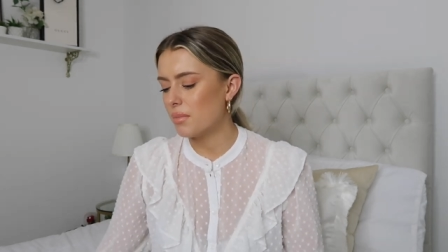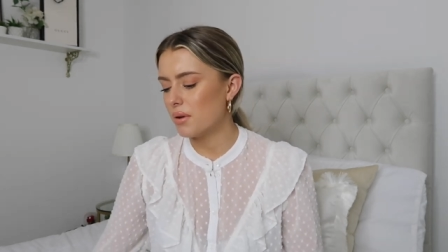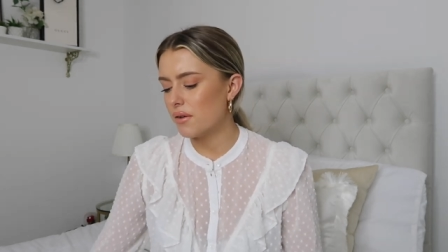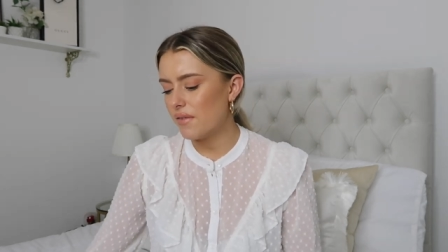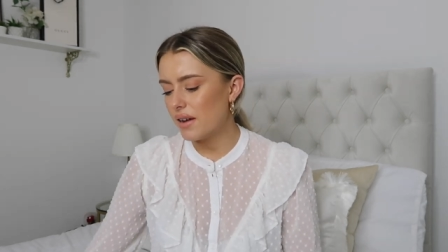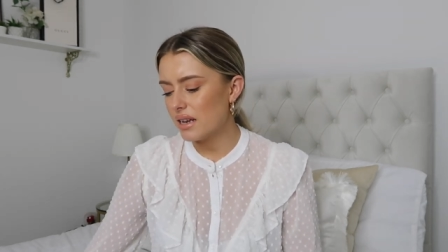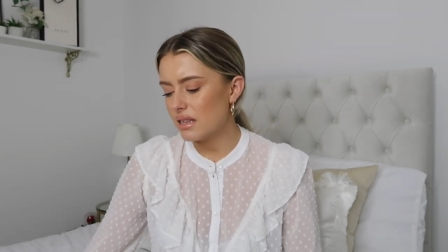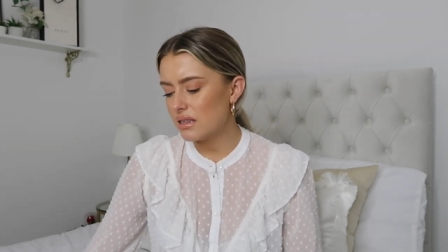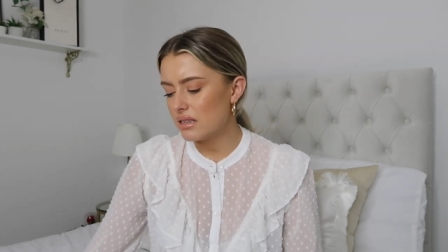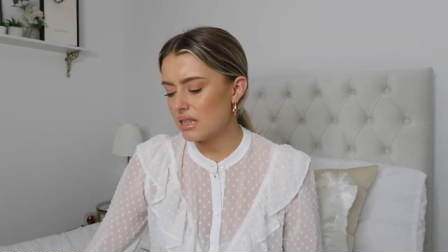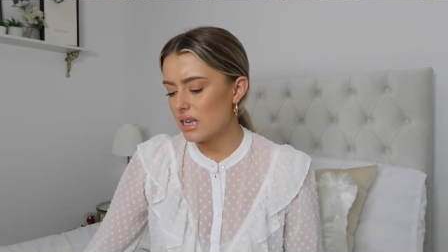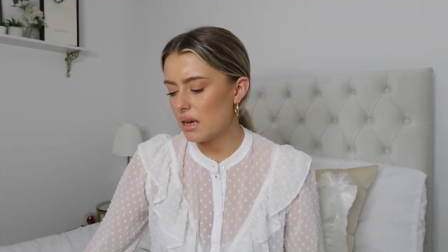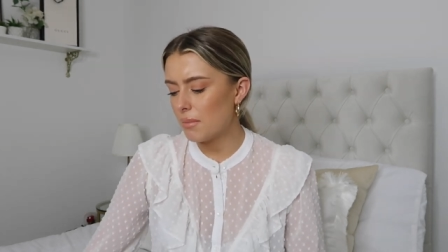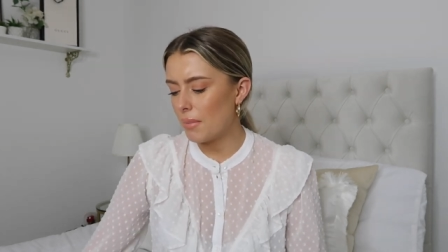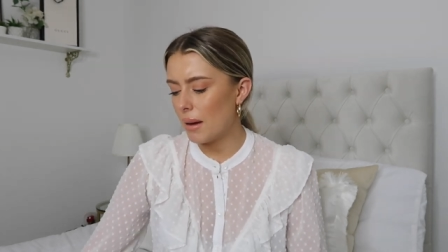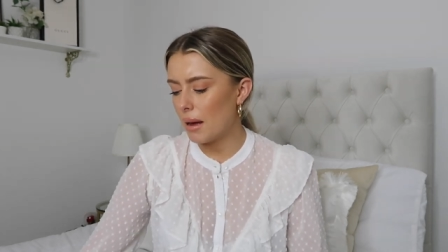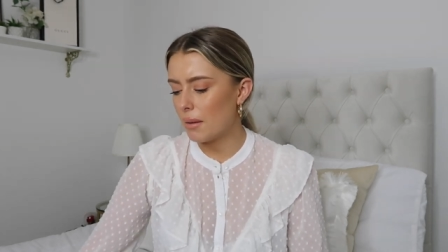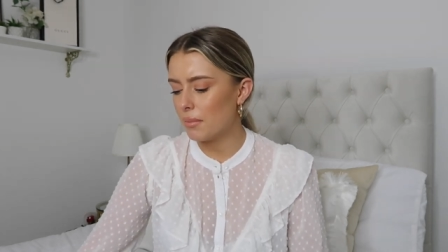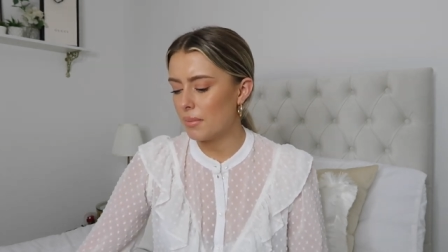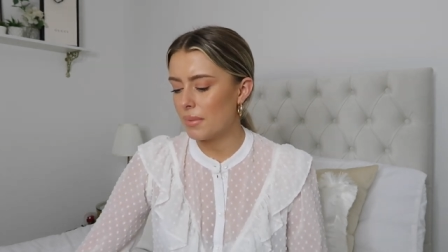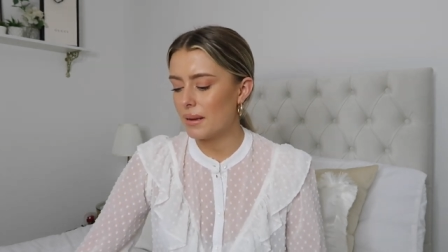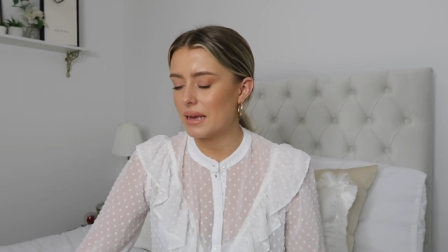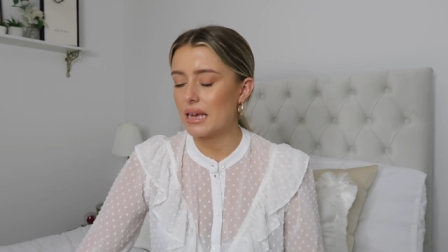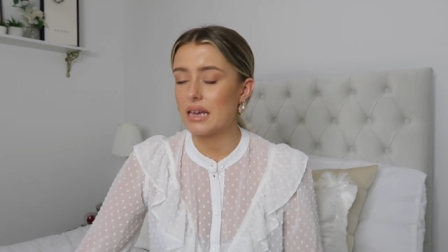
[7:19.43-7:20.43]
you fancy a
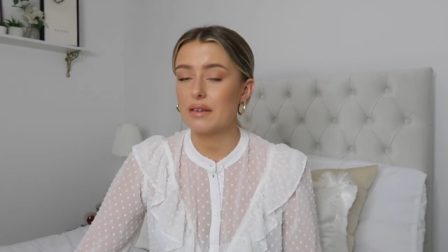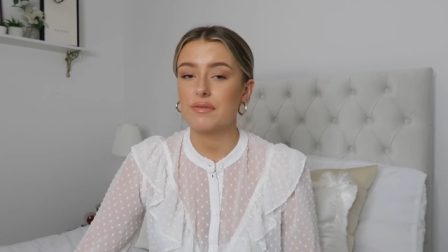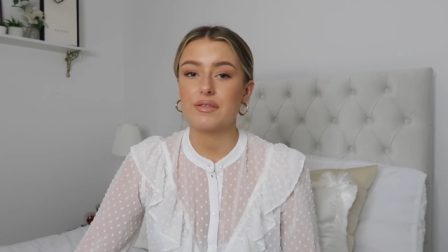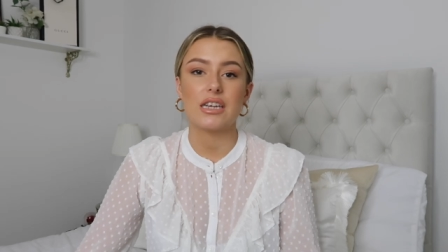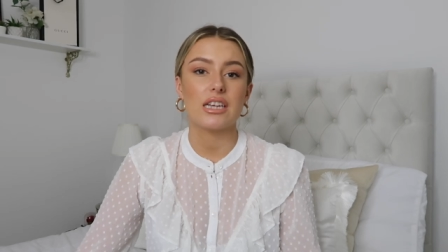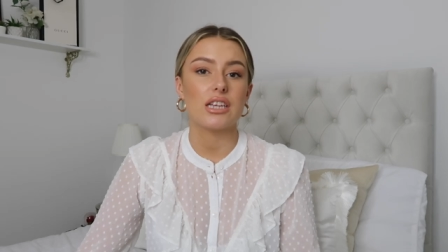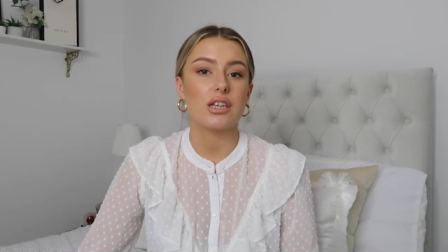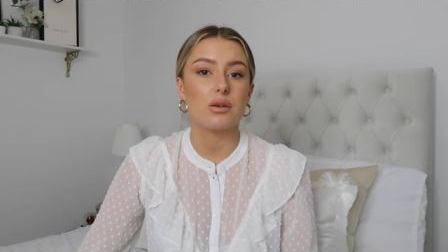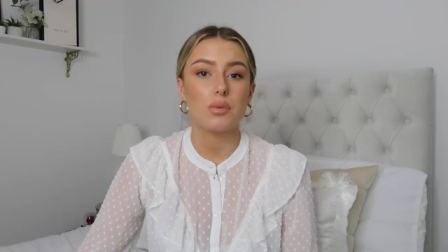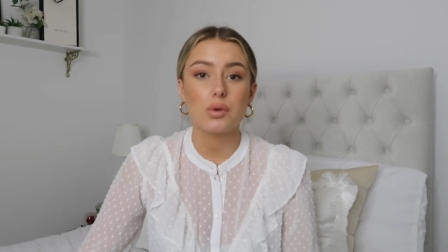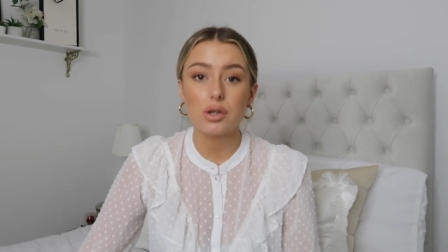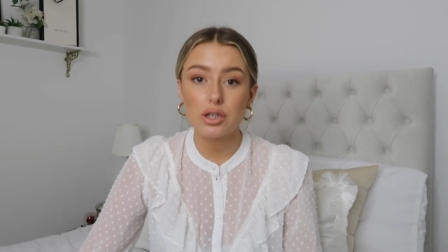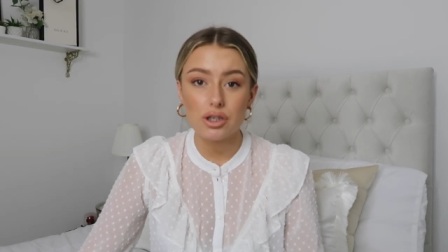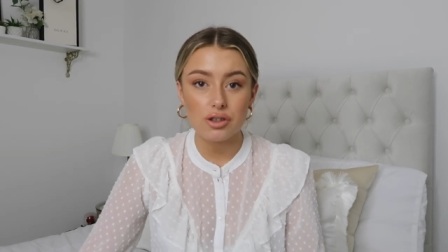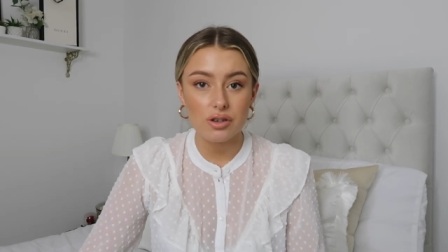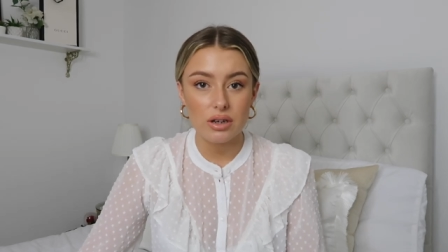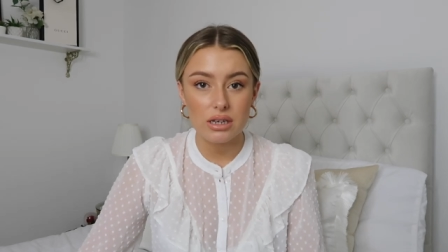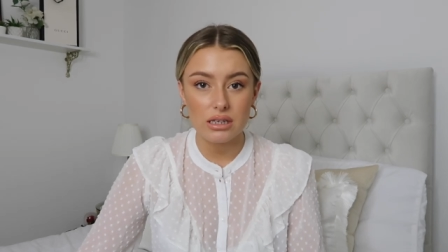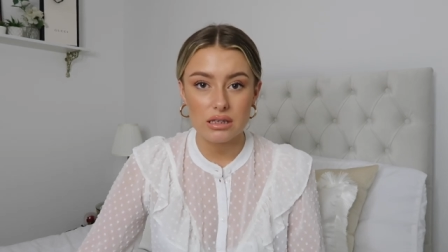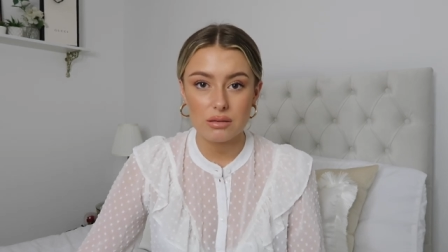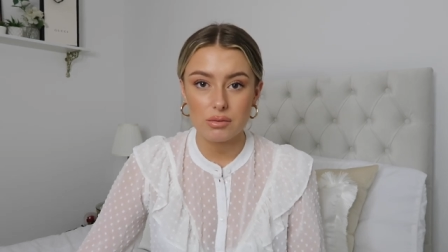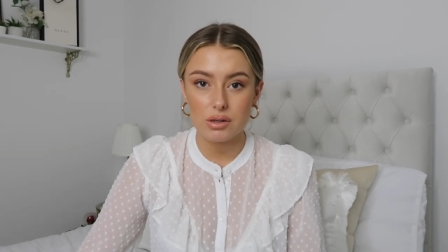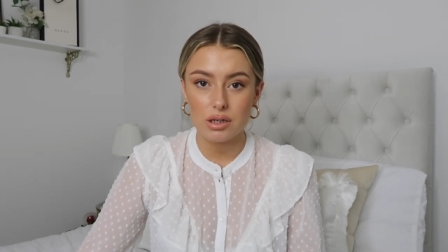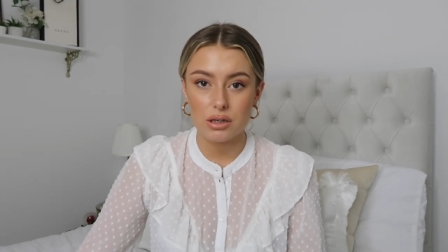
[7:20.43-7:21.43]
pamper evening, you want to
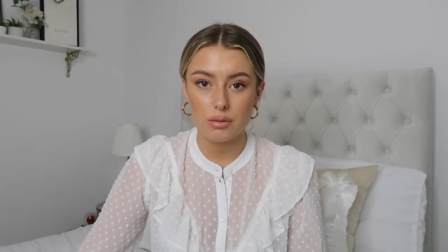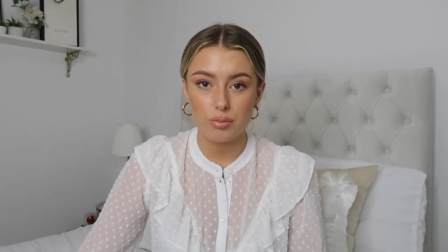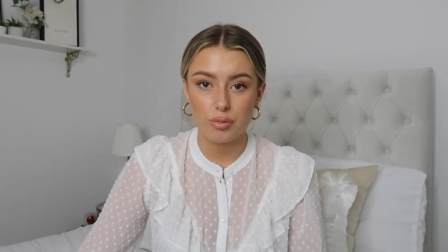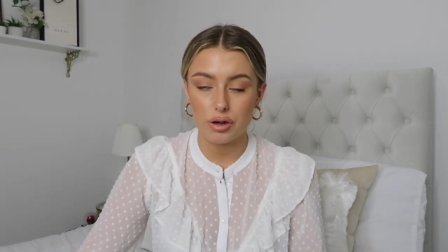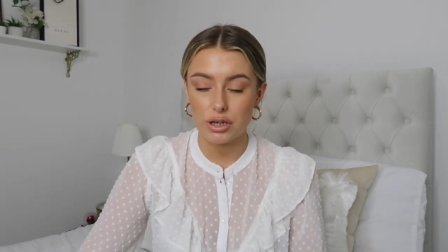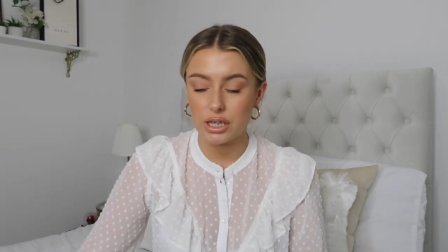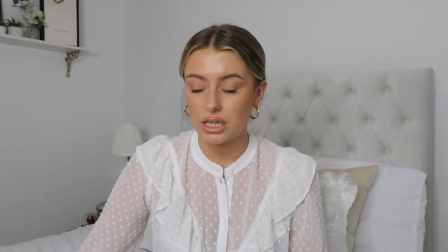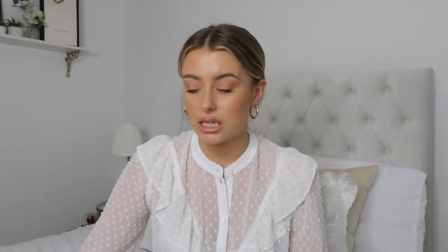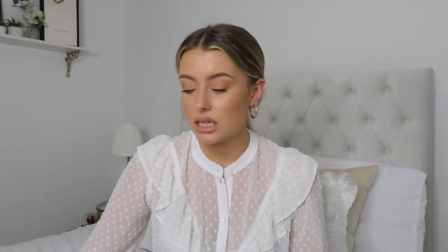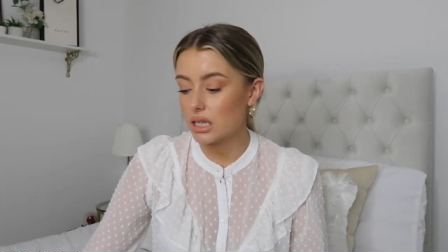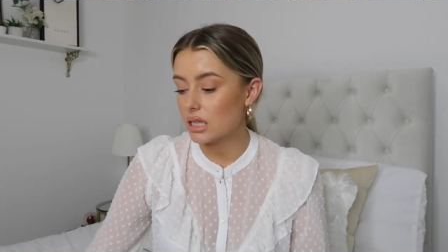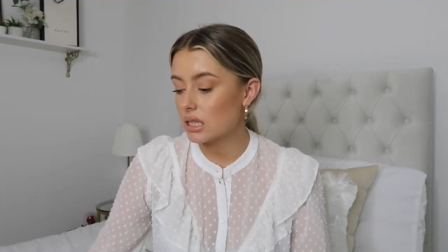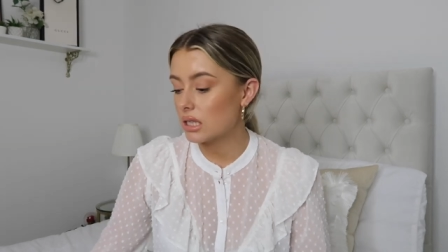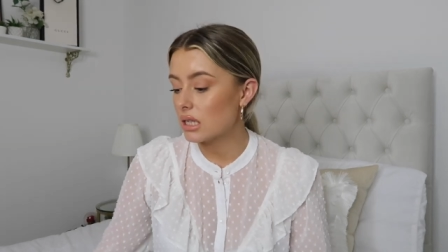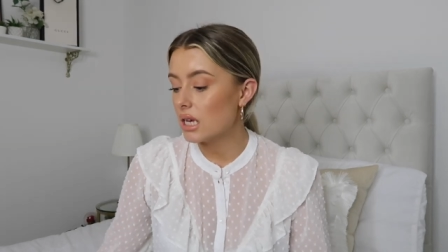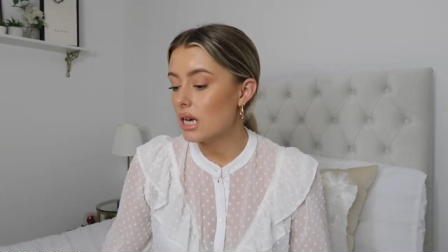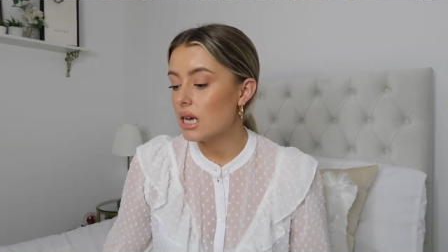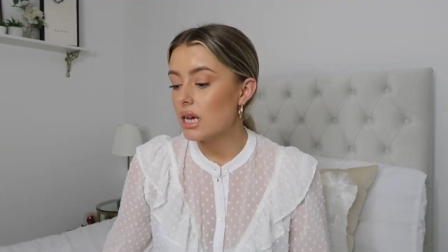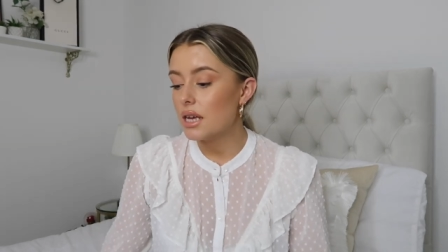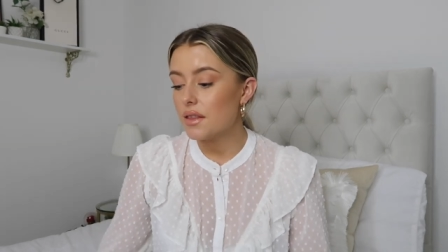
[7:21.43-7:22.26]
try some new products,